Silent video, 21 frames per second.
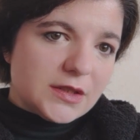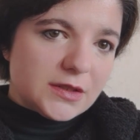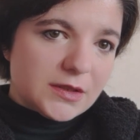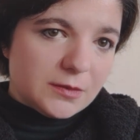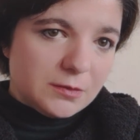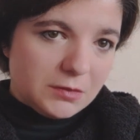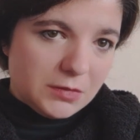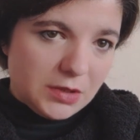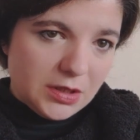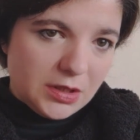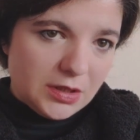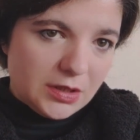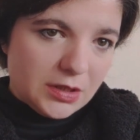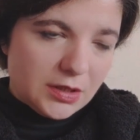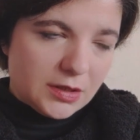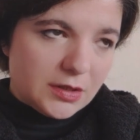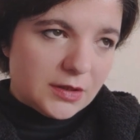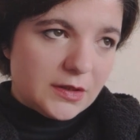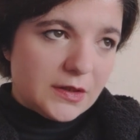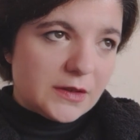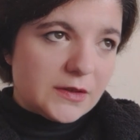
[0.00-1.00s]
in me
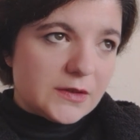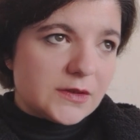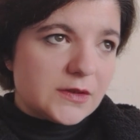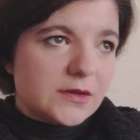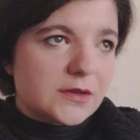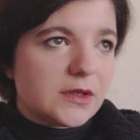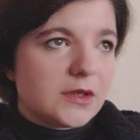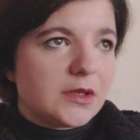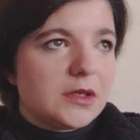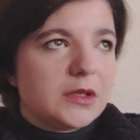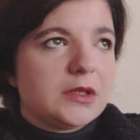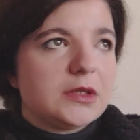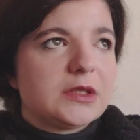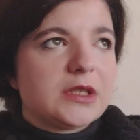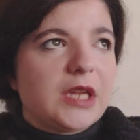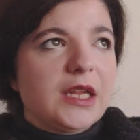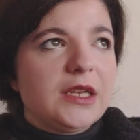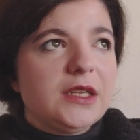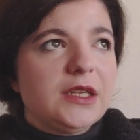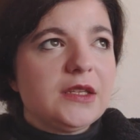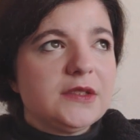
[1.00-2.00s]
this
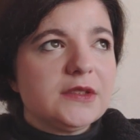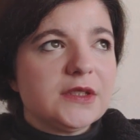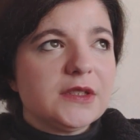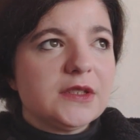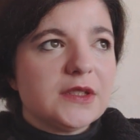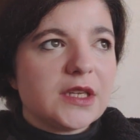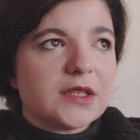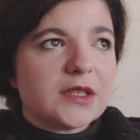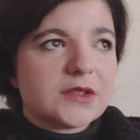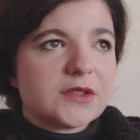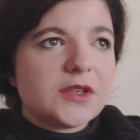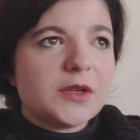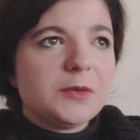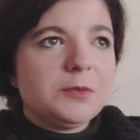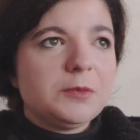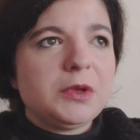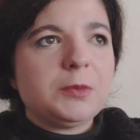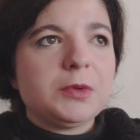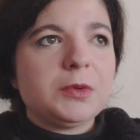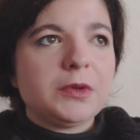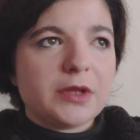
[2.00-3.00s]
tendency that some
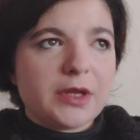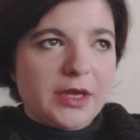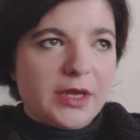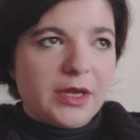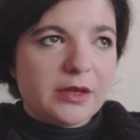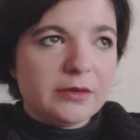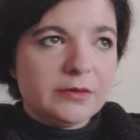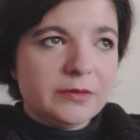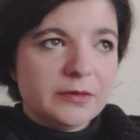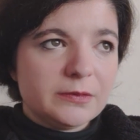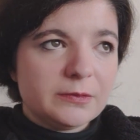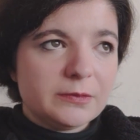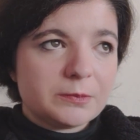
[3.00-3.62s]
people have